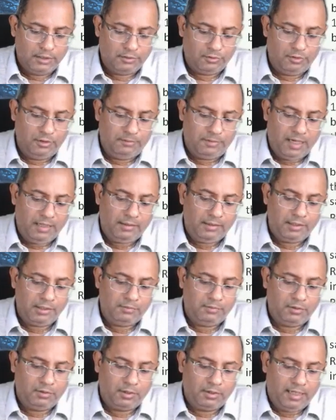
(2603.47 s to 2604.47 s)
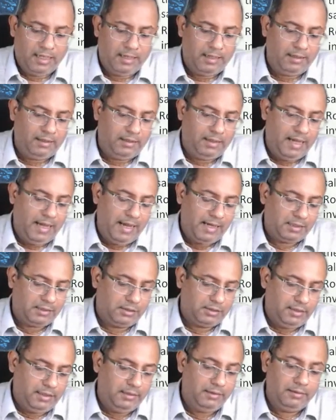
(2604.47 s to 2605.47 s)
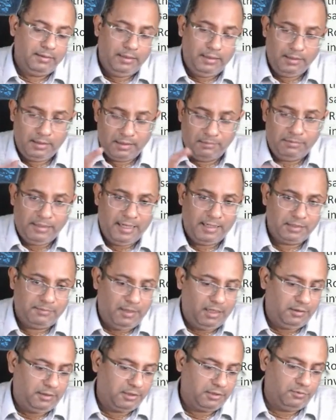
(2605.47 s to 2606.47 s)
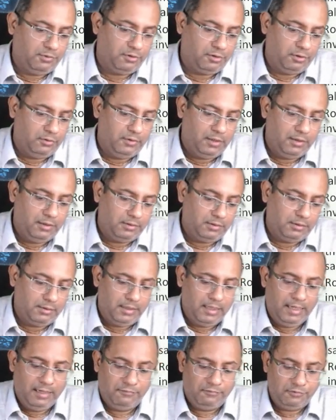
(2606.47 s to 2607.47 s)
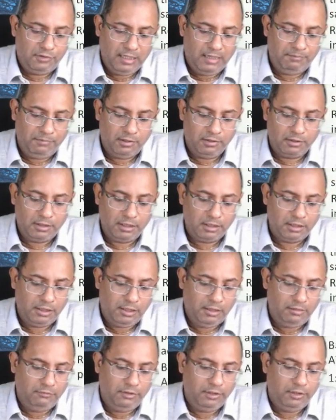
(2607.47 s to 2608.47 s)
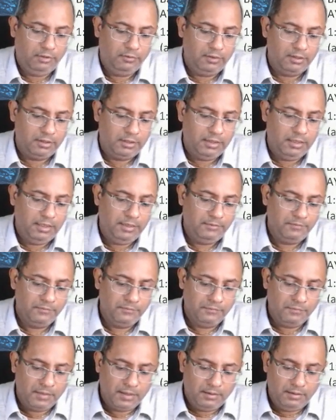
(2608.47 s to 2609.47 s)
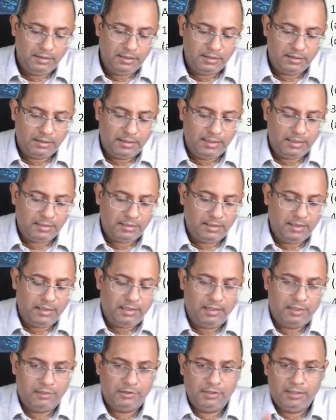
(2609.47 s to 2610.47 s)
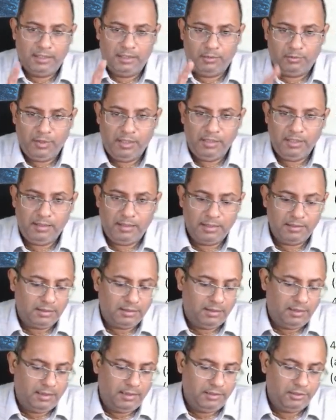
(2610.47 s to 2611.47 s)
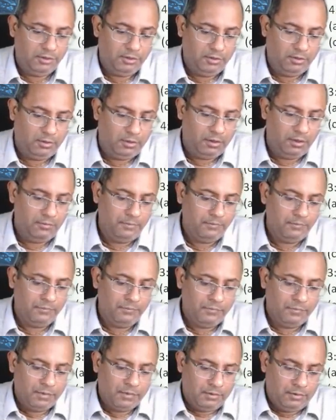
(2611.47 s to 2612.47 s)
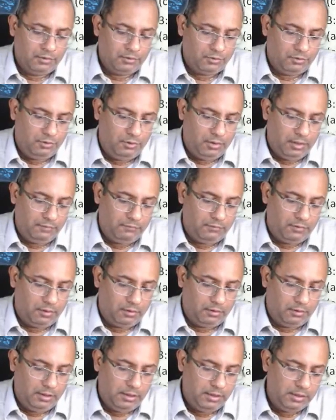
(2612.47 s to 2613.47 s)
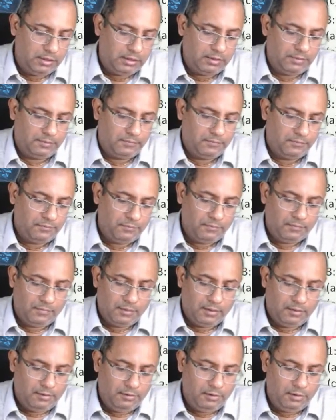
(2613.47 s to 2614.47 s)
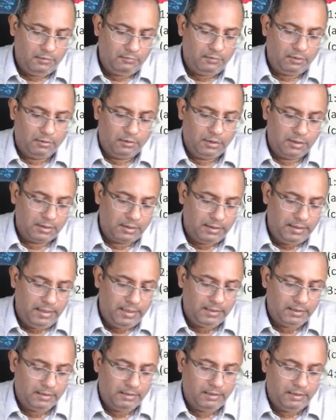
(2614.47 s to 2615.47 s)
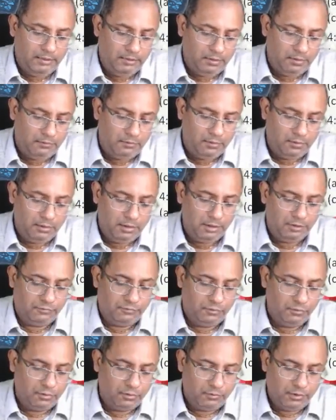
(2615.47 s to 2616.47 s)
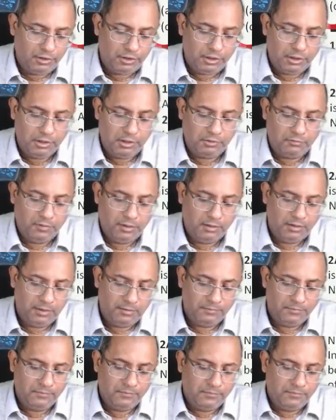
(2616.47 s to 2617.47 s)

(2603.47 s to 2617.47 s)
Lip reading: So in practice book, direct tax, in income tax practice book, you will have chapter 16 where you will see these case scenarios. There are 20 case scenarios in all. So you have got these, you have got this case, and then you have got these 4 questions with